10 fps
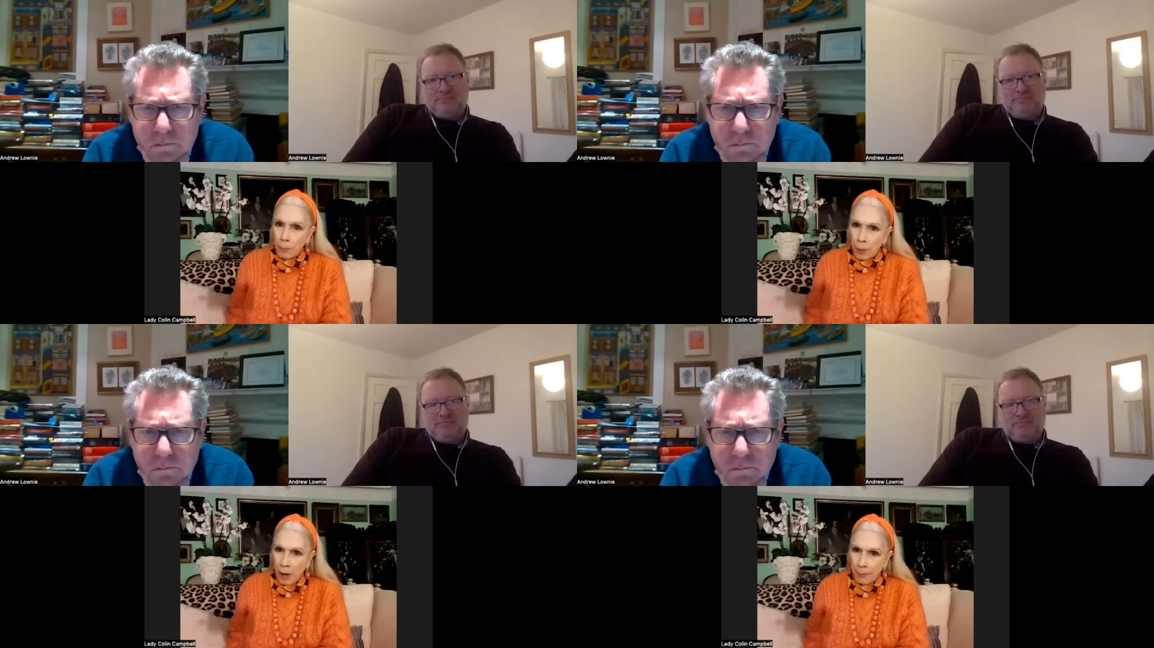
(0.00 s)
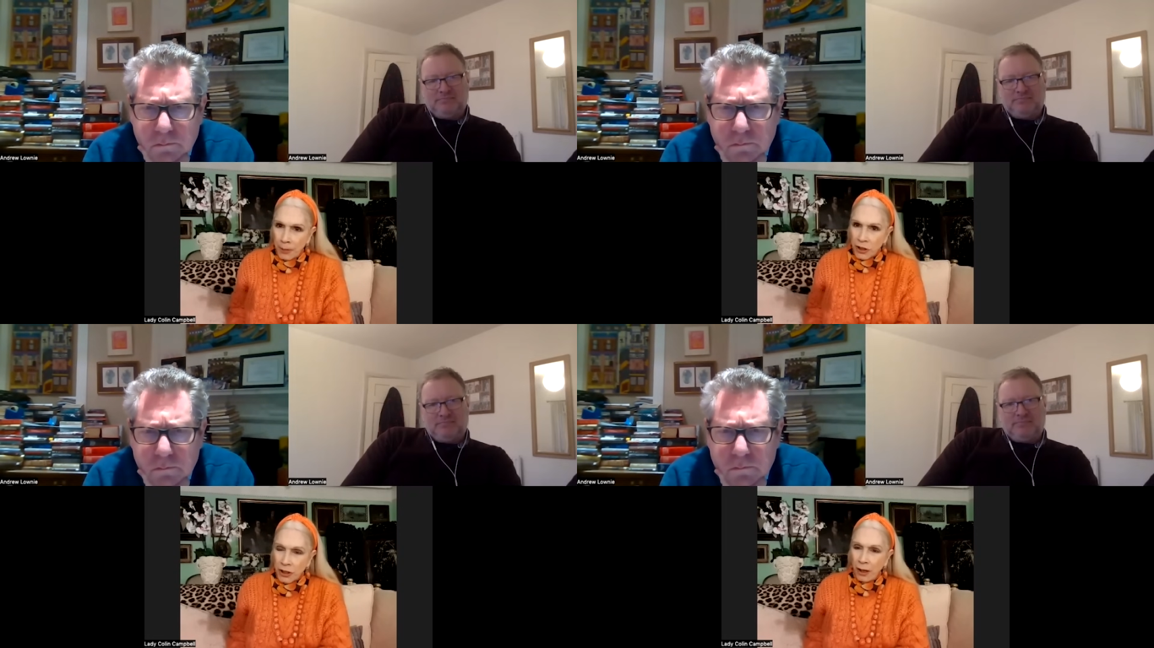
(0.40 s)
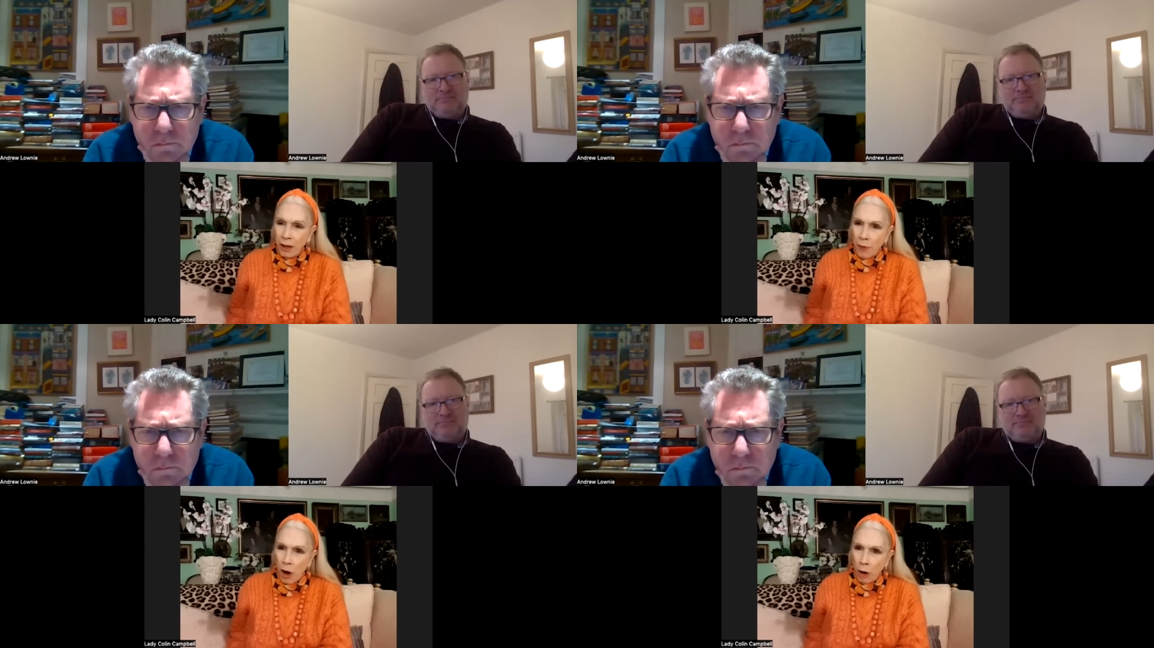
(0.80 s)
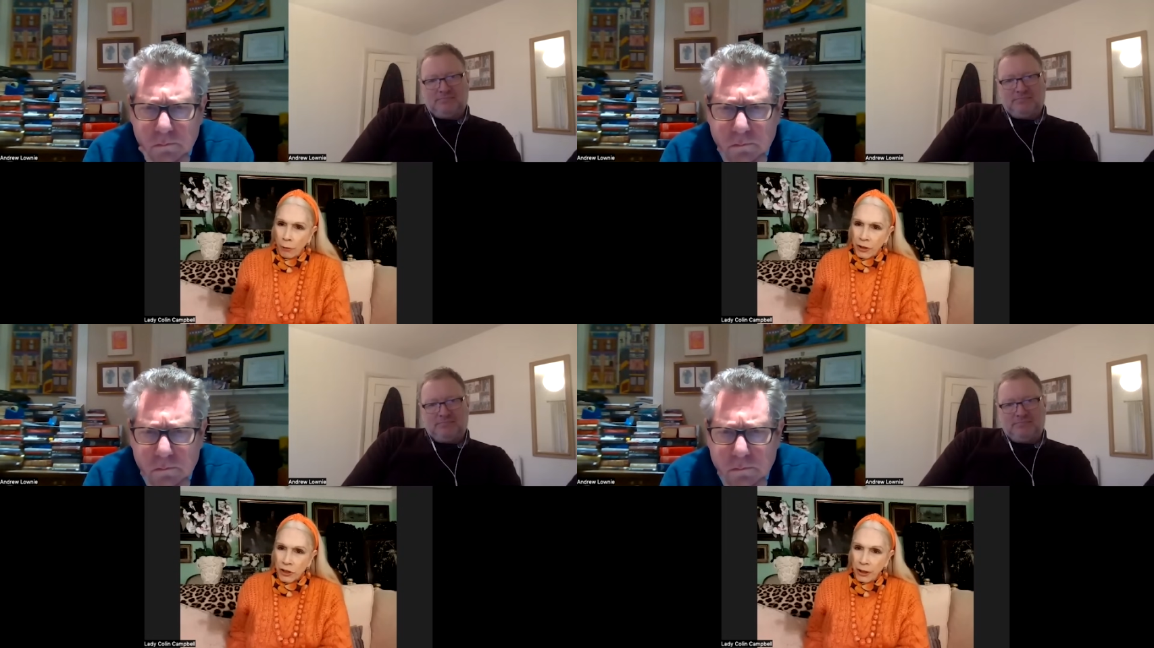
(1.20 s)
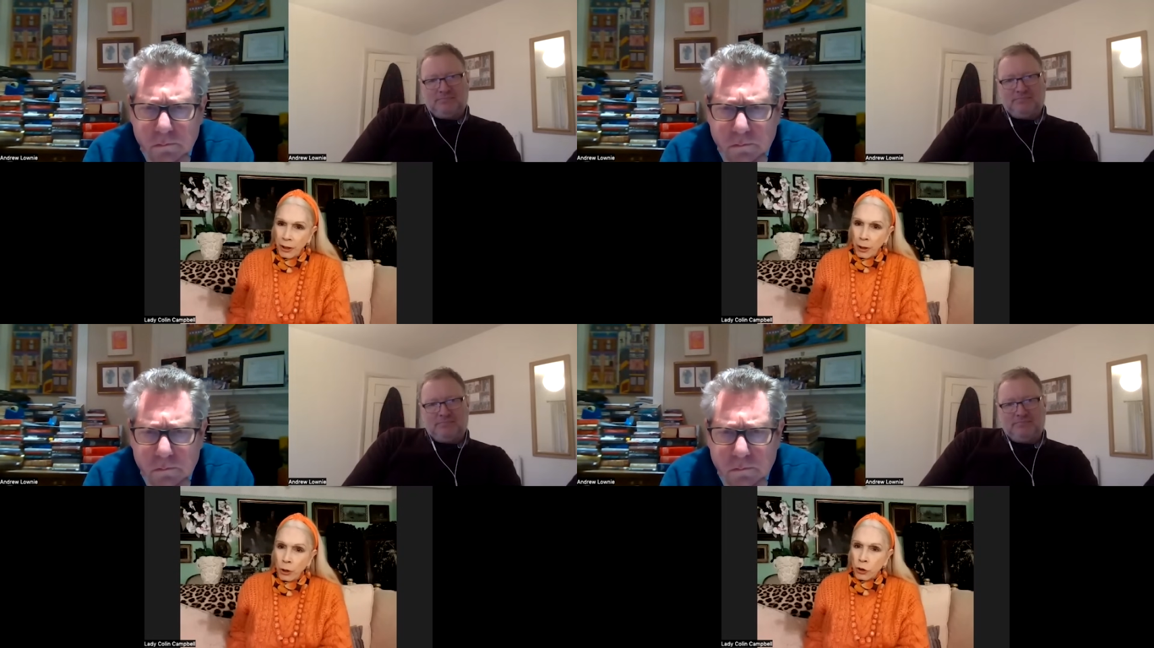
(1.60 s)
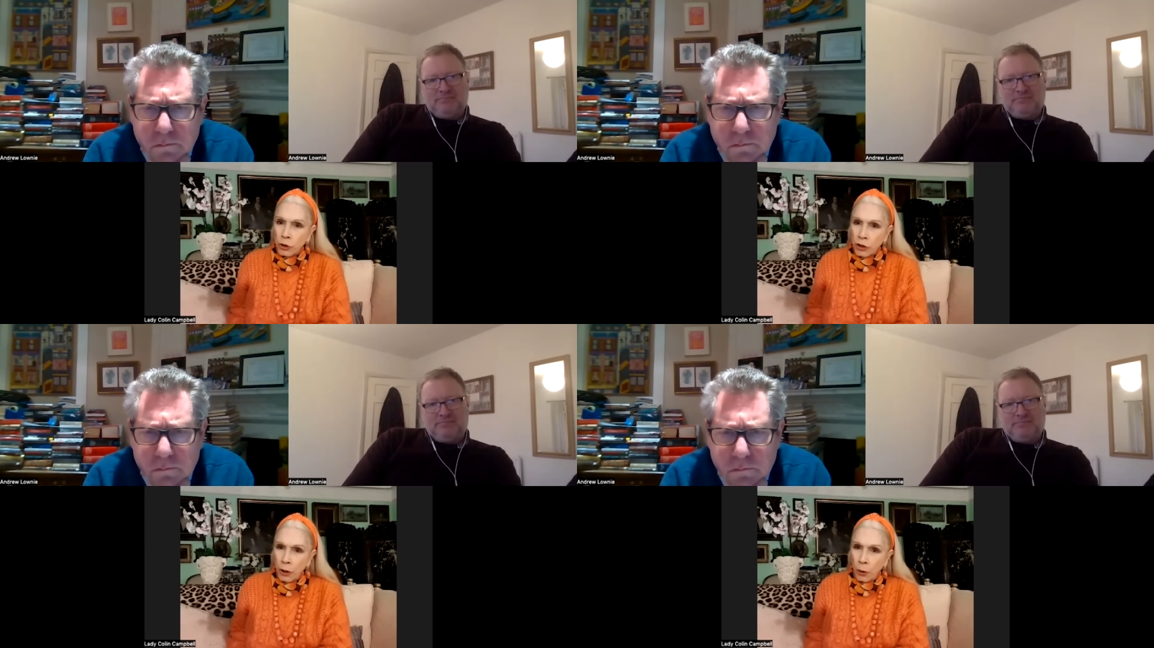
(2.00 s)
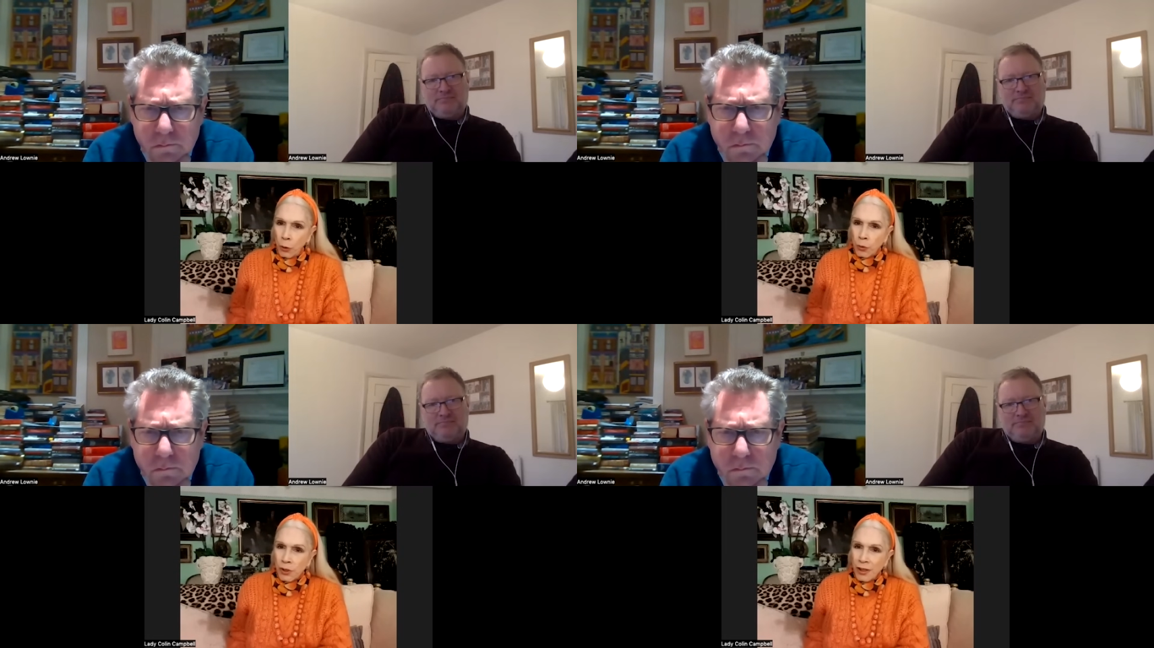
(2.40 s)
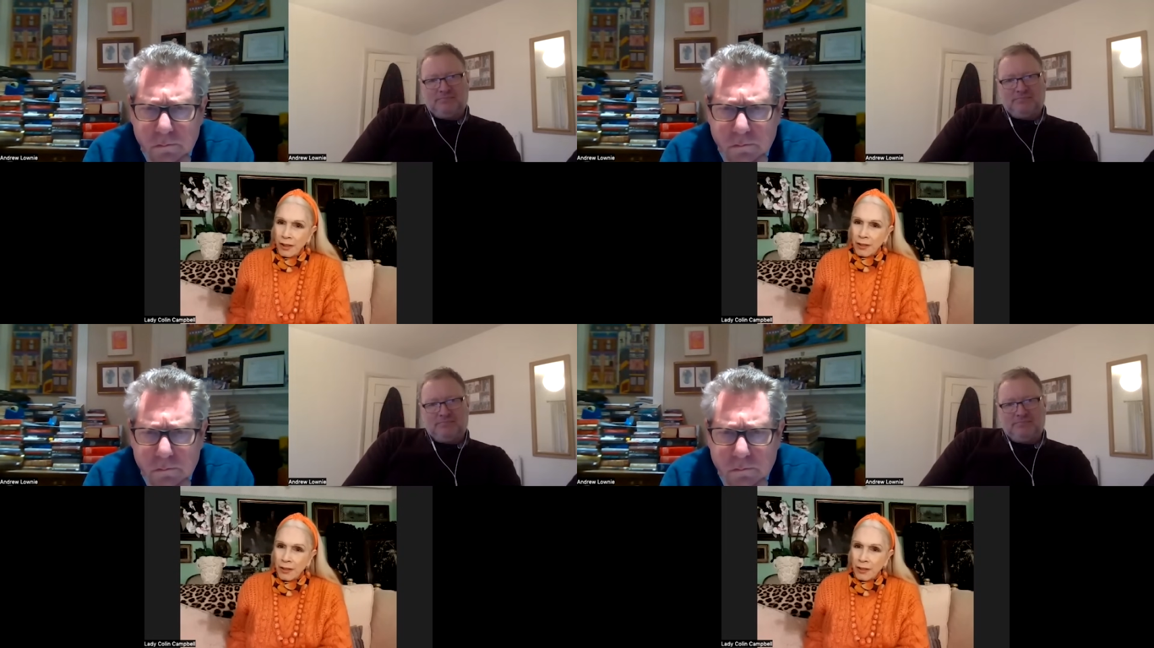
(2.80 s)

Speaker 1: publisher of origin chose